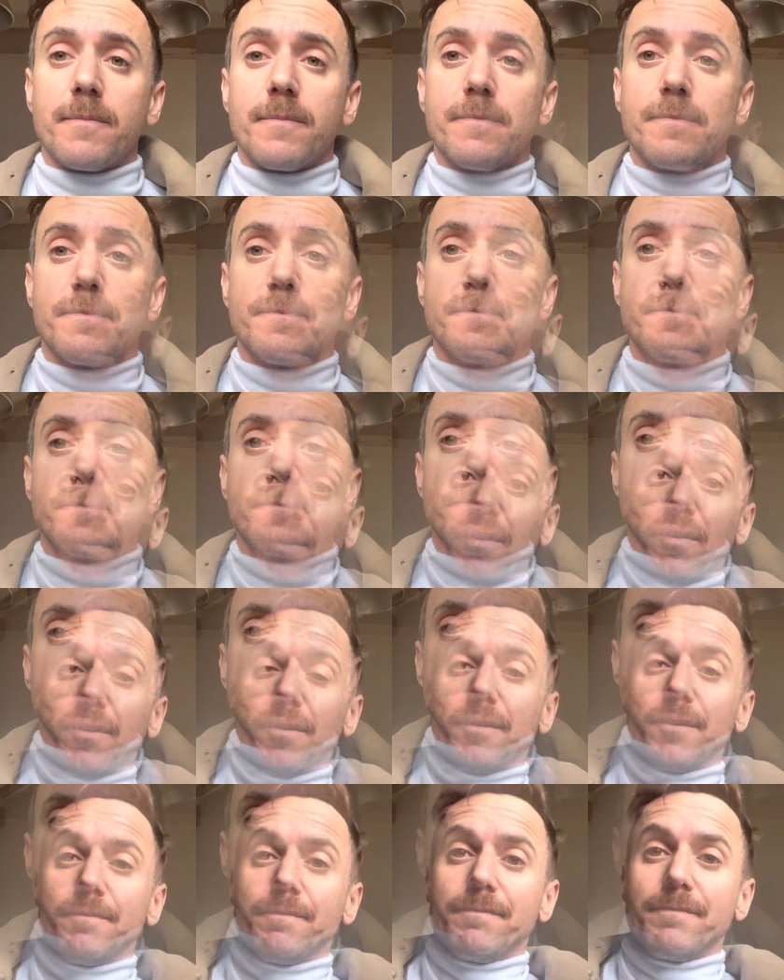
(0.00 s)
I
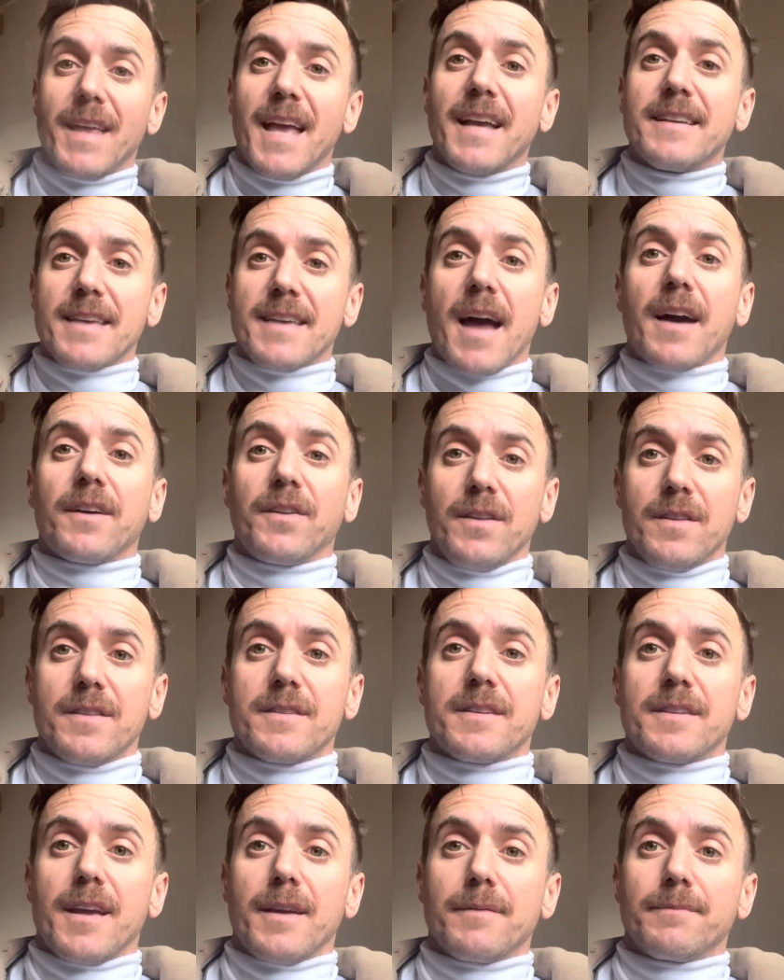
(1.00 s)
feel exactly the
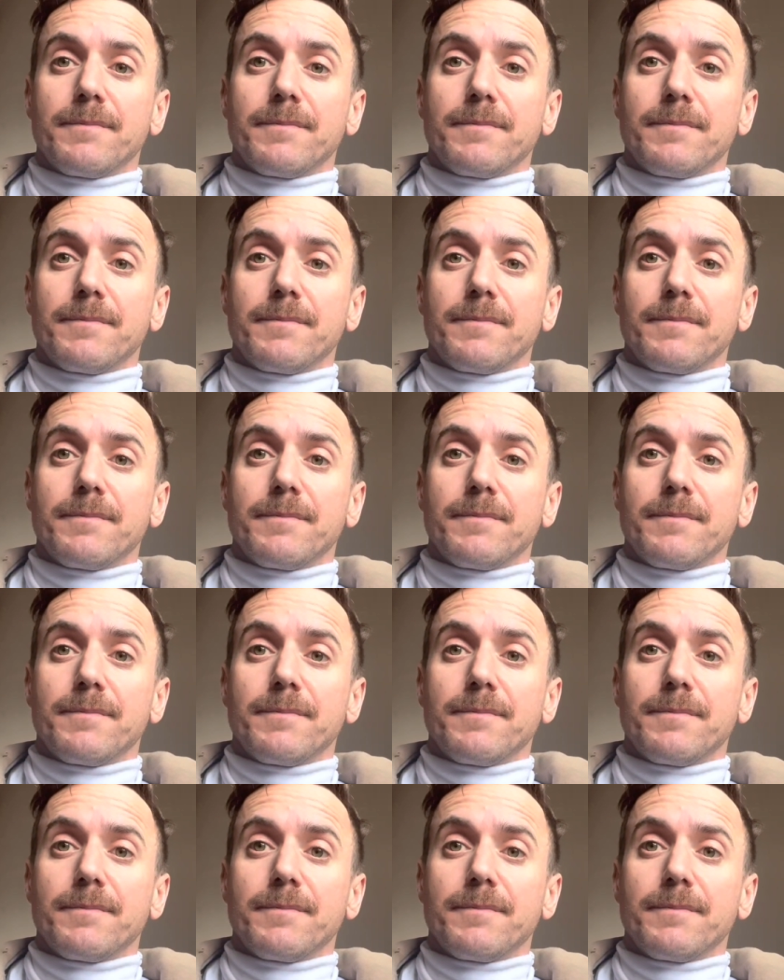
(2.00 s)
same.